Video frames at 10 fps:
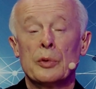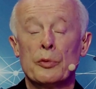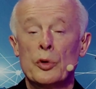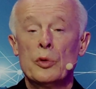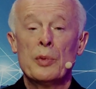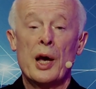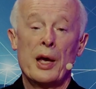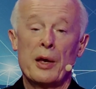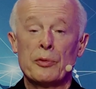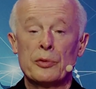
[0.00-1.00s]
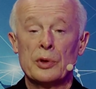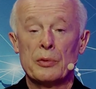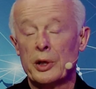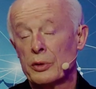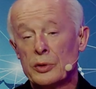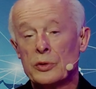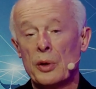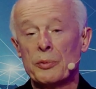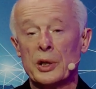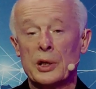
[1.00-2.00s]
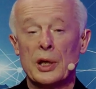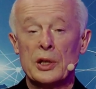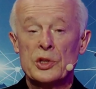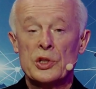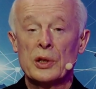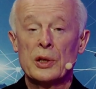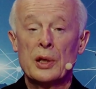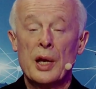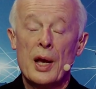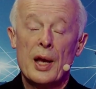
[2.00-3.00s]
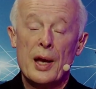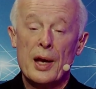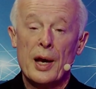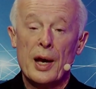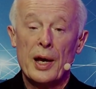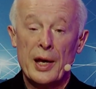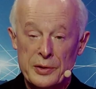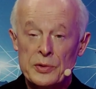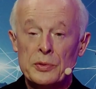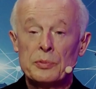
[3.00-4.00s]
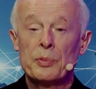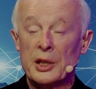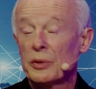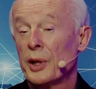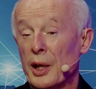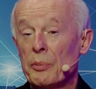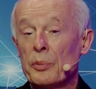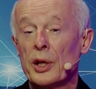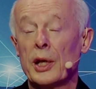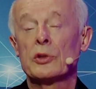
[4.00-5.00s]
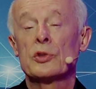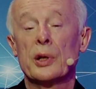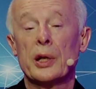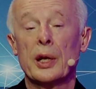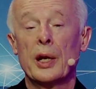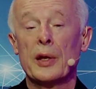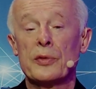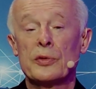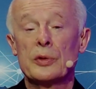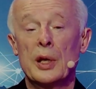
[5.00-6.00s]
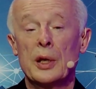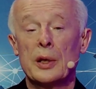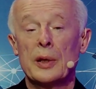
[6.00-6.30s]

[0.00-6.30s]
with whom I have a very good communication, has picked that up and actually has